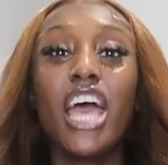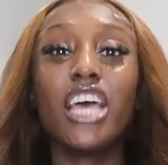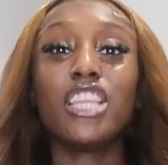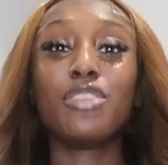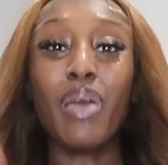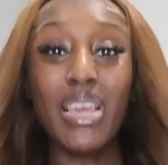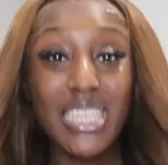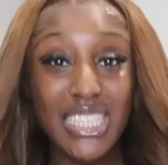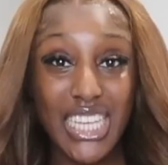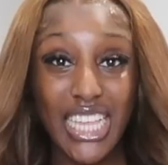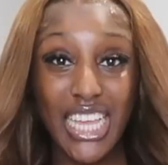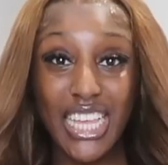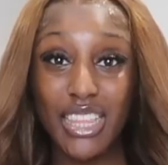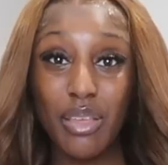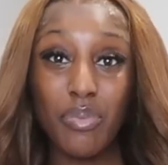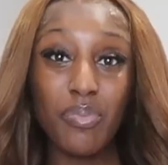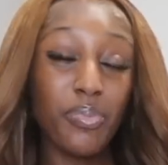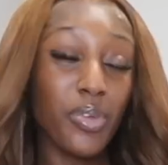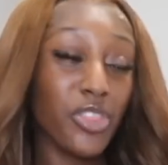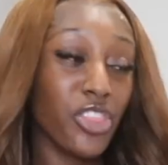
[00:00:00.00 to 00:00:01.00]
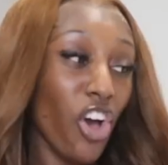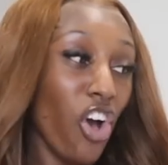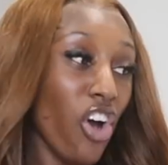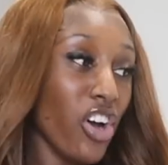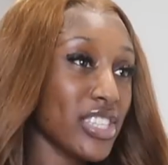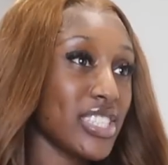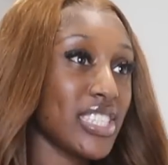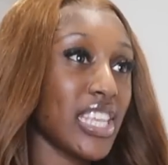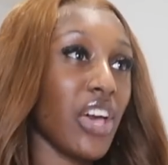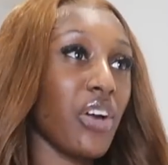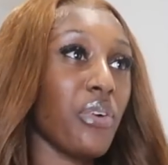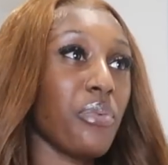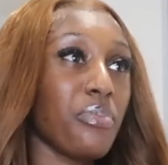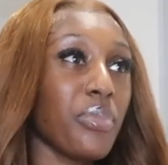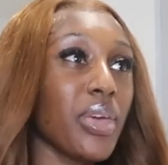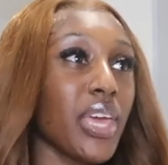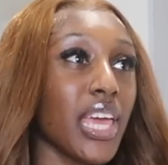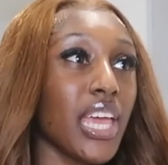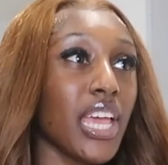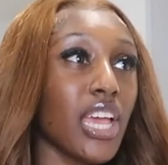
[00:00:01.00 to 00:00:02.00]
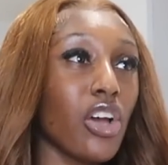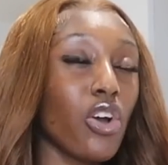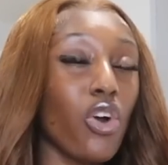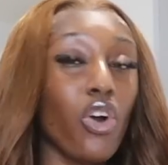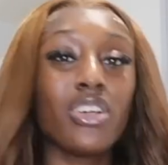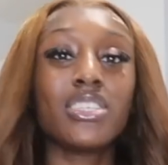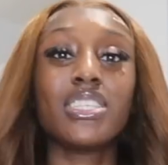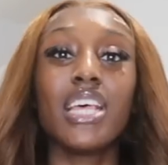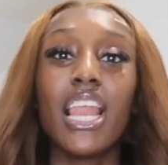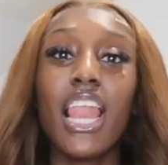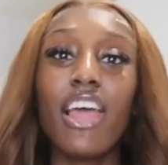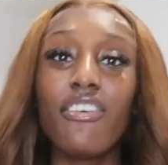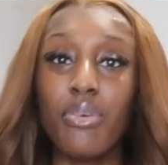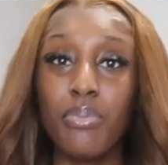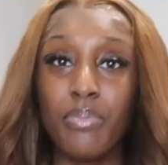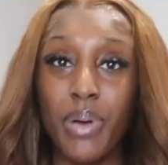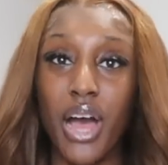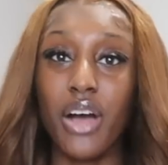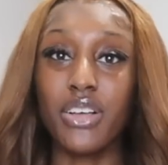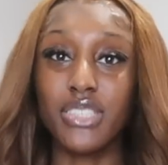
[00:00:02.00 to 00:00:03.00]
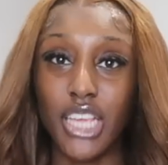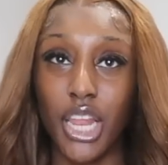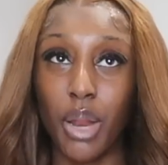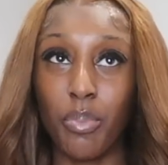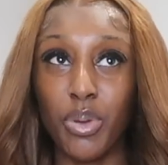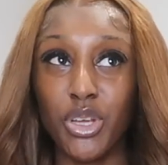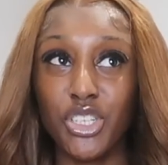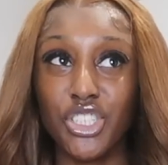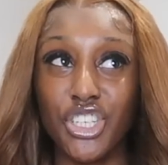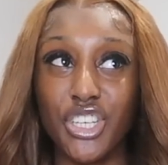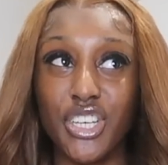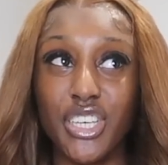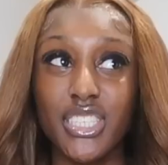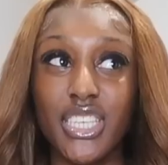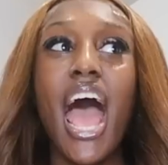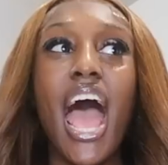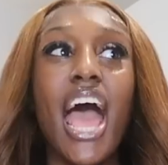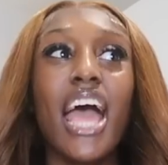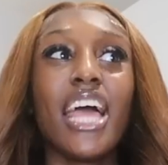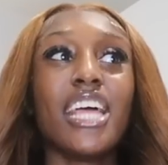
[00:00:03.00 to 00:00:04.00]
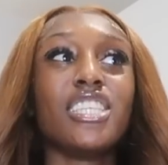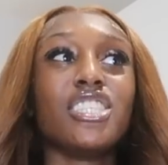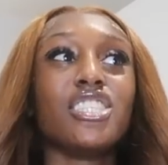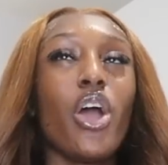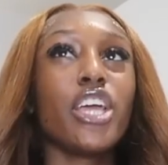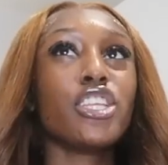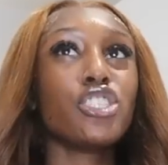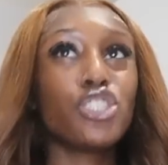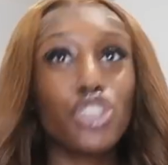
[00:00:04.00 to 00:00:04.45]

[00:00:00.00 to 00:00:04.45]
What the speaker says: basically the oxtail meat costs £11 at the butcher's, and in